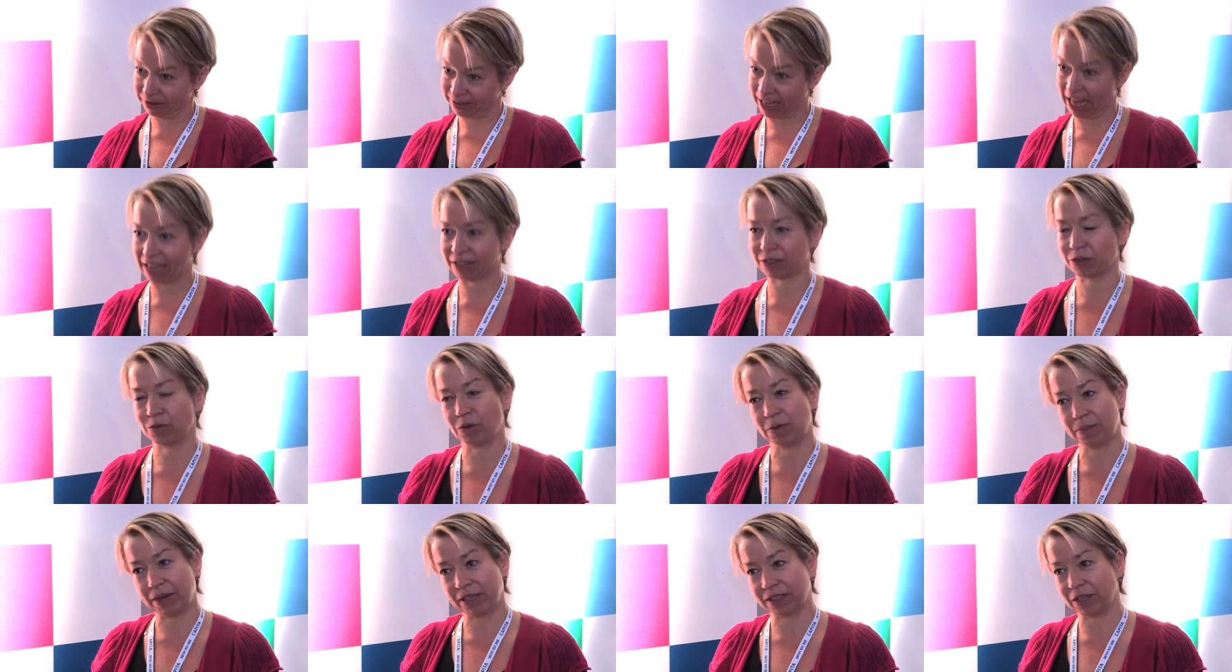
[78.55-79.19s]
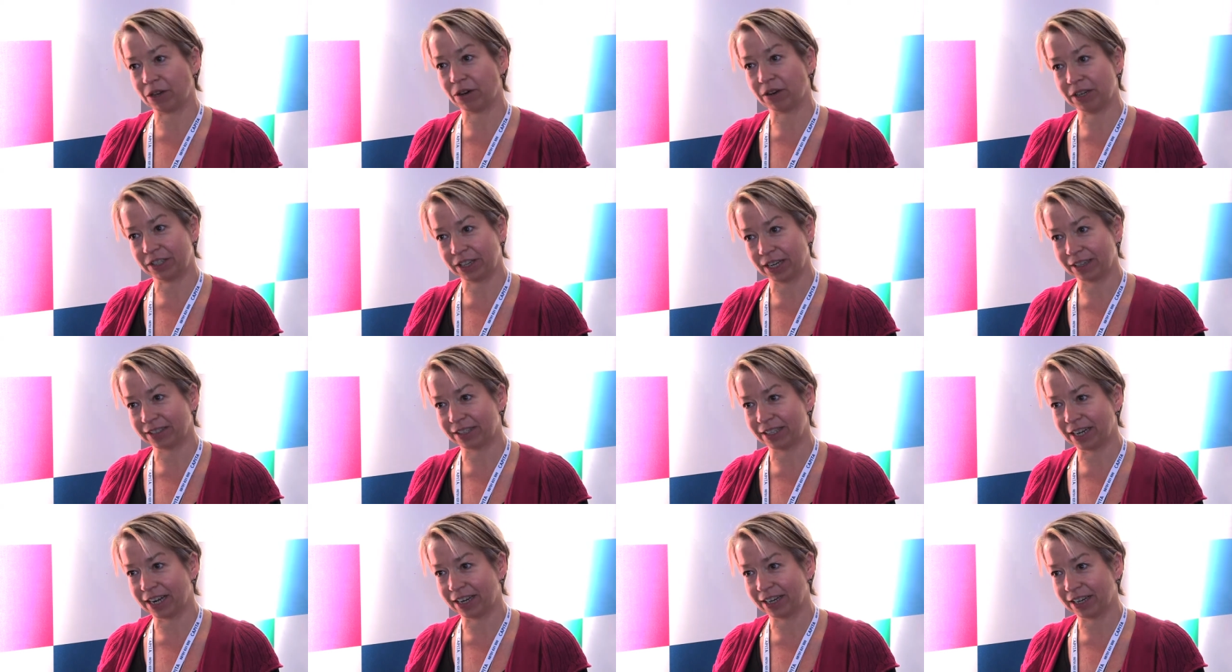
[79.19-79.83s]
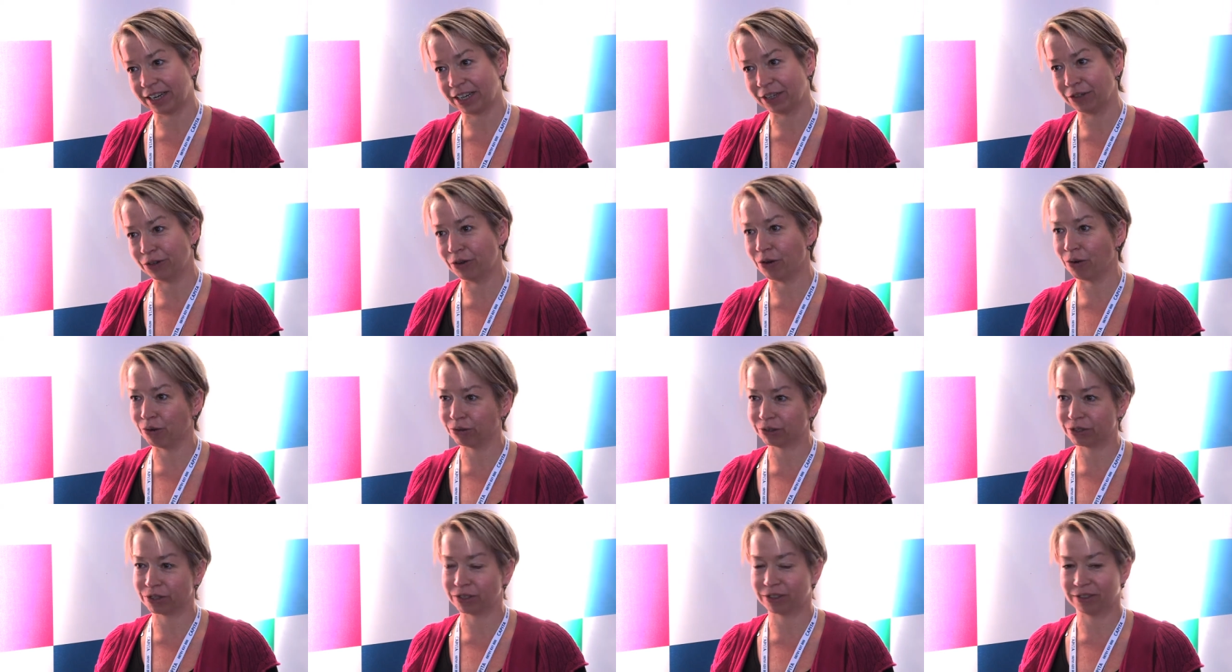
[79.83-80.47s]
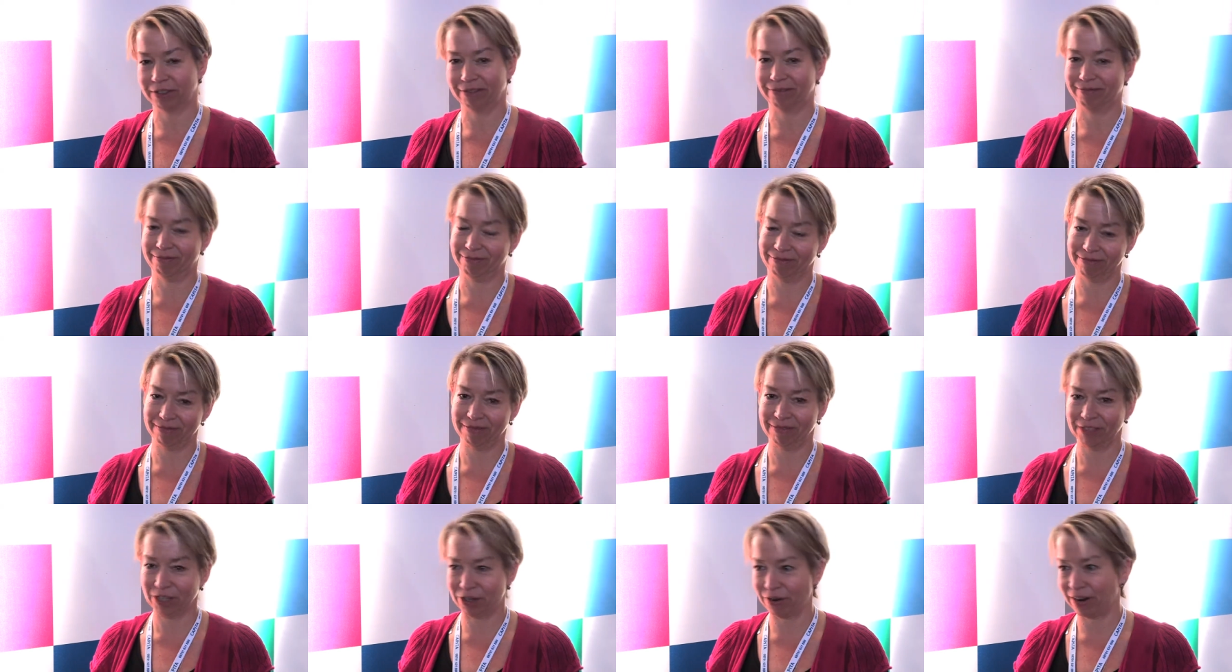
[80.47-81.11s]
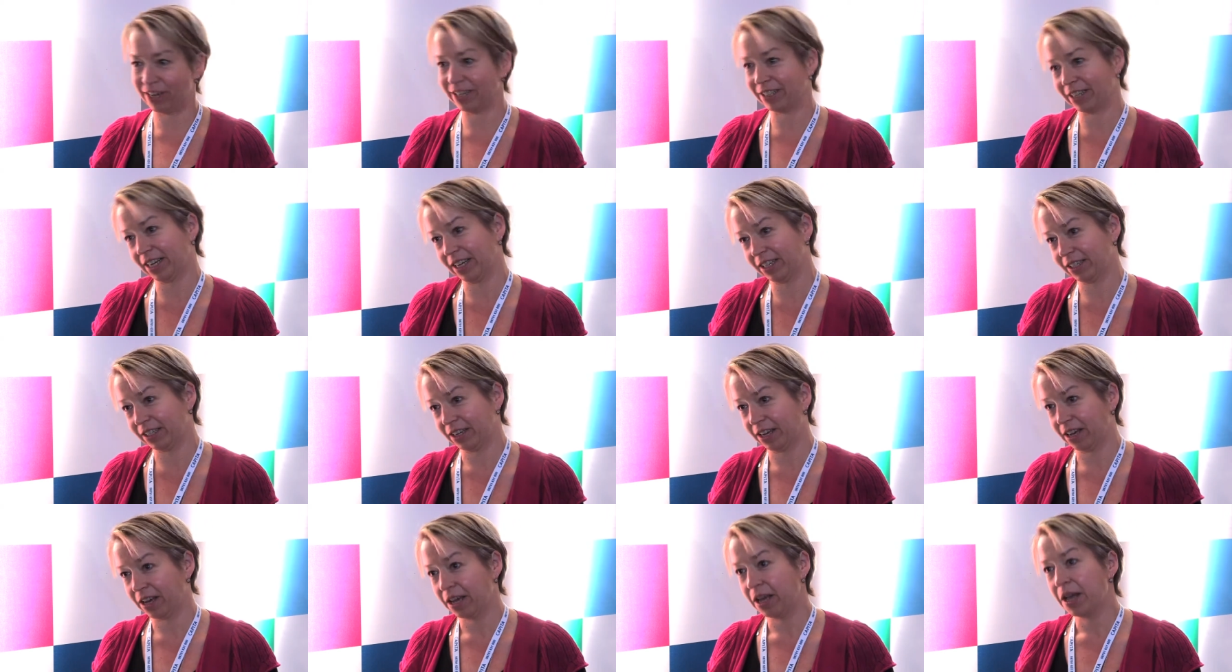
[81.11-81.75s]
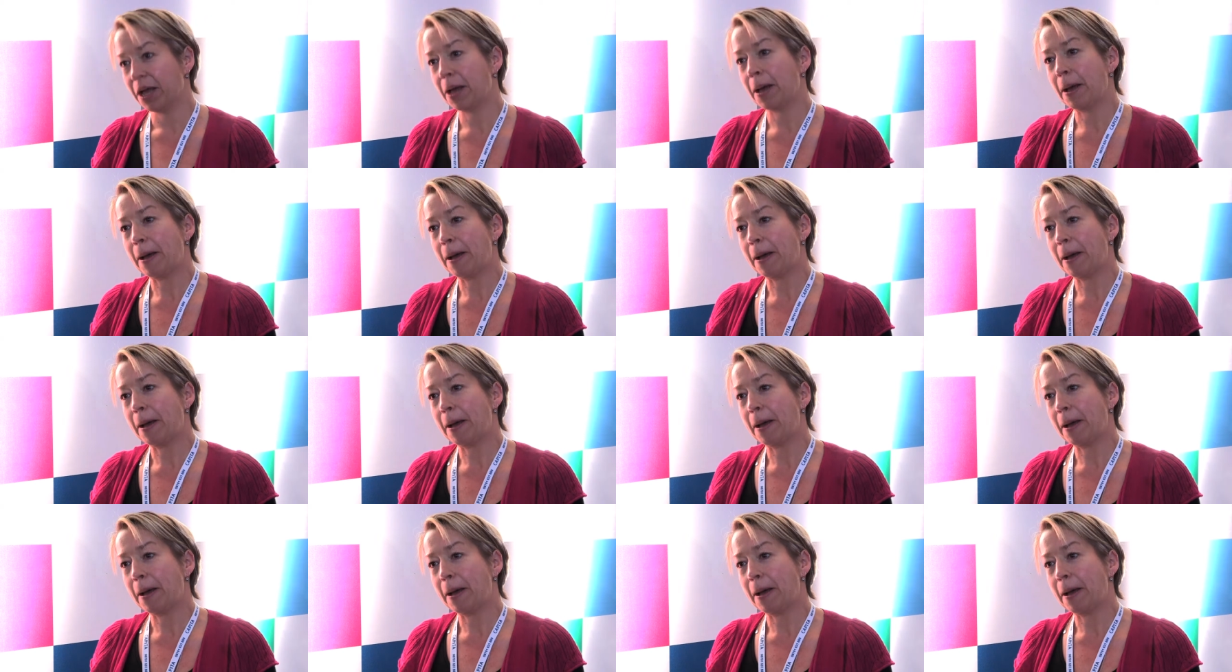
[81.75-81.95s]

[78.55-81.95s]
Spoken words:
That's what makes a college outstanding, not great data.